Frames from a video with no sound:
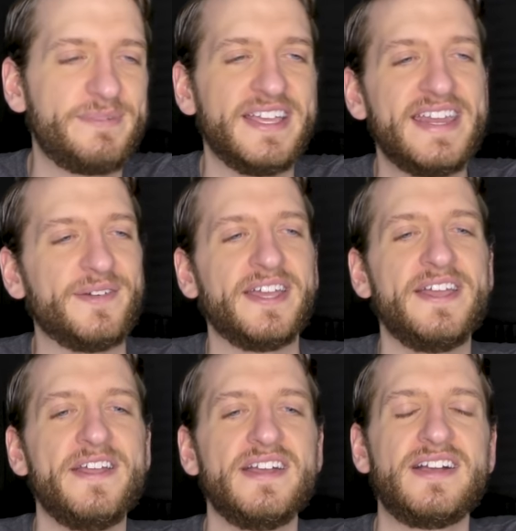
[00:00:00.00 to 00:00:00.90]
But anyway,
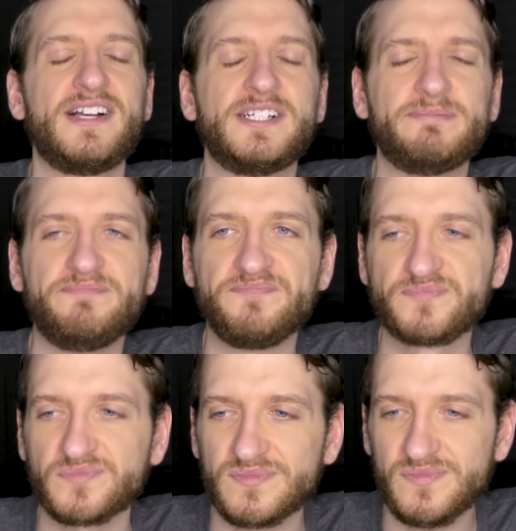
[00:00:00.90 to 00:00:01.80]

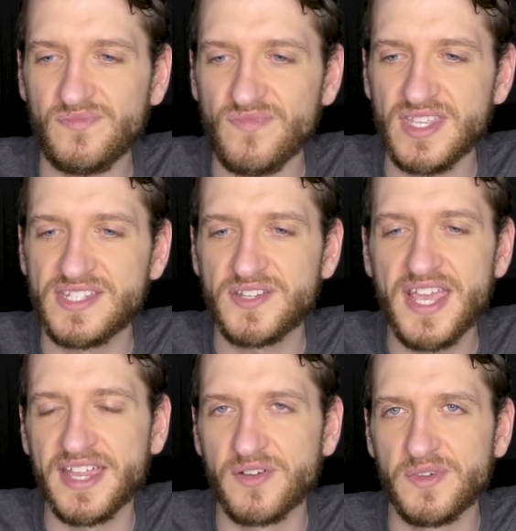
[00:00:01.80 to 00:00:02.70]
um, so
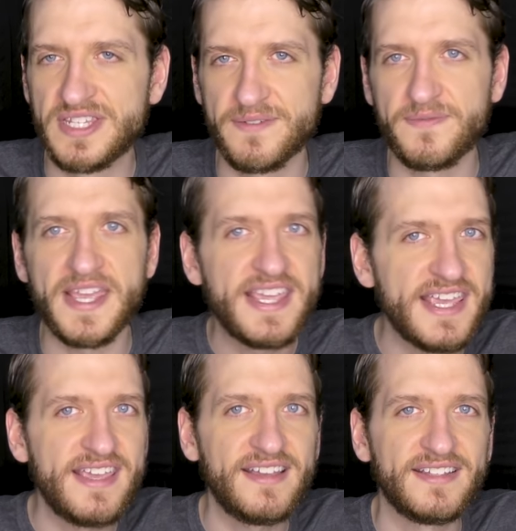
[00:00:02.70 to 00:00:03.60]
yeah, like was it
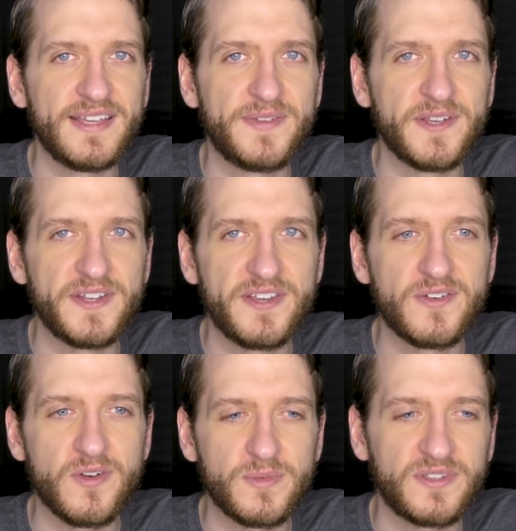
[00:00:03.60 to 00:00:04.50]
fakey if you're in your
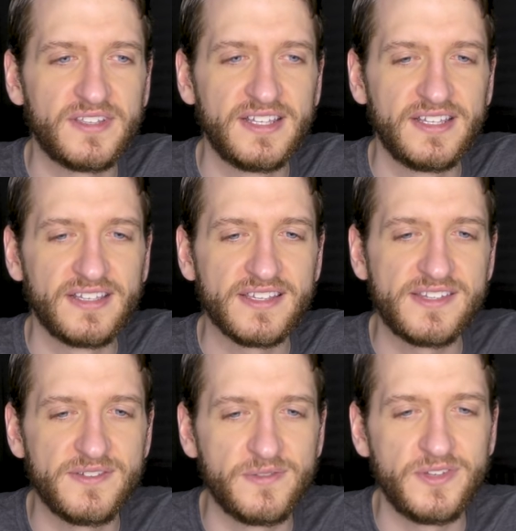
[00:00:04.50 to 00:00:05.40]
normal?
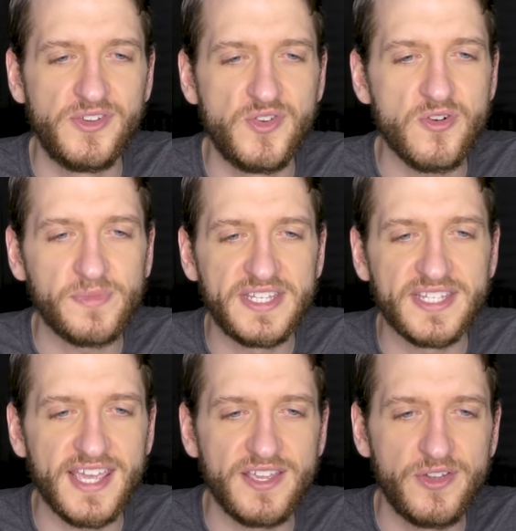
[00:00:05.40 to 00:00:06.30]
Because you you normally
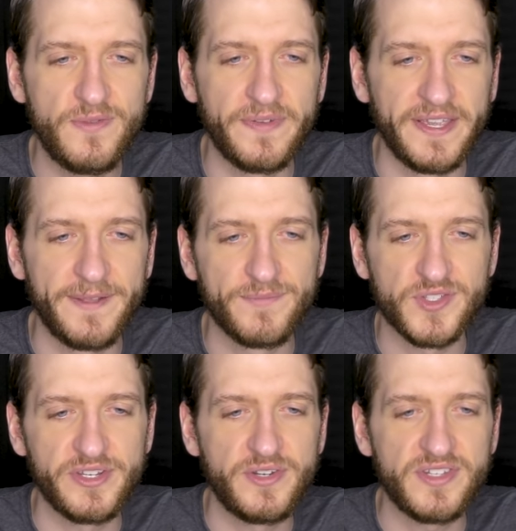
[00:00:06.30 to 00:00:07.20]
skate goofy,
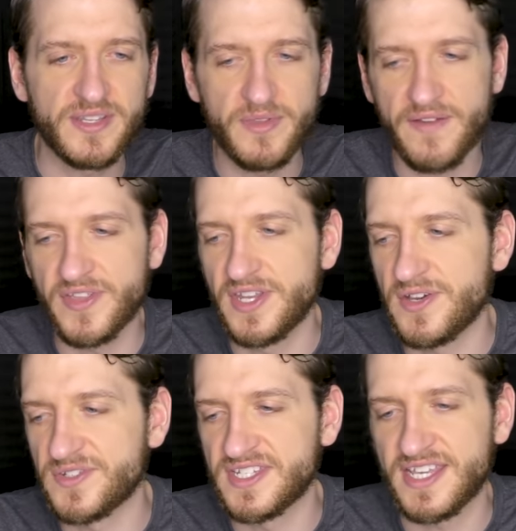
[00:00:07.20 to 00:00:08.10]
so you're doing something off the
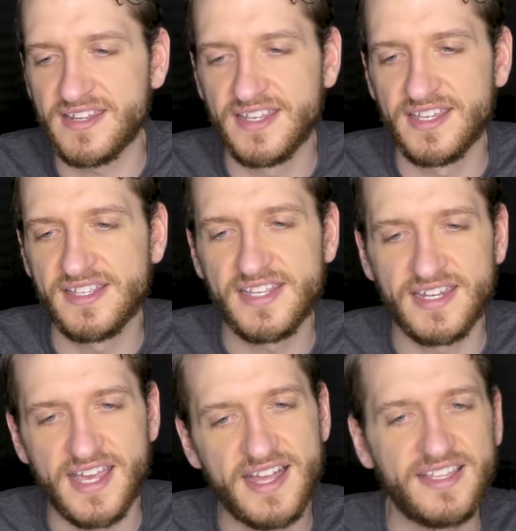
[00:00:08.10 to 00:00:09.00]
nose. Is that is
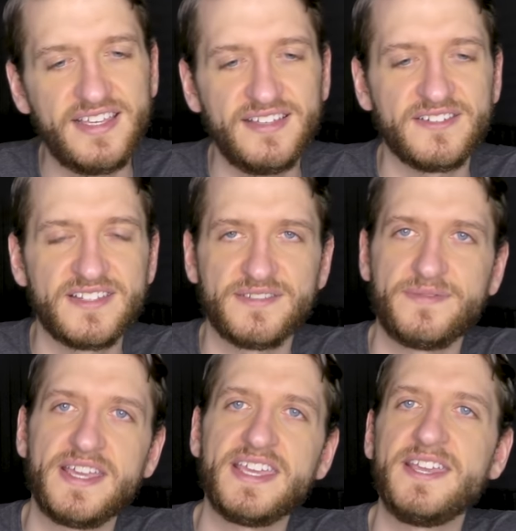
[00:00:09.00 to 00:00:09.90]
that nollie or is it
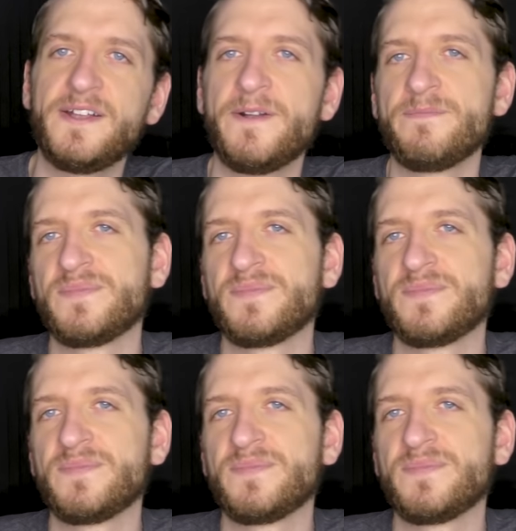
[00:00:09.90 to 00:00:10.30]
fakey?